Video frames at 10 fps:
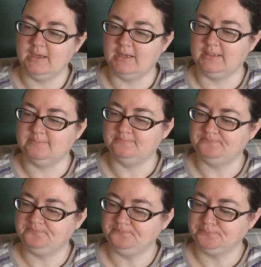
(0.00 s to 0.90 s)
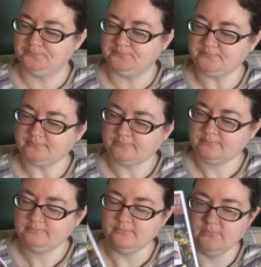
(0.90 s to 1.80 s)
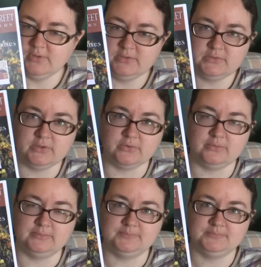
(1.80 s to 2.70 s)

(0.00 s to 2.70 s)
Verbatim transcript: Um, so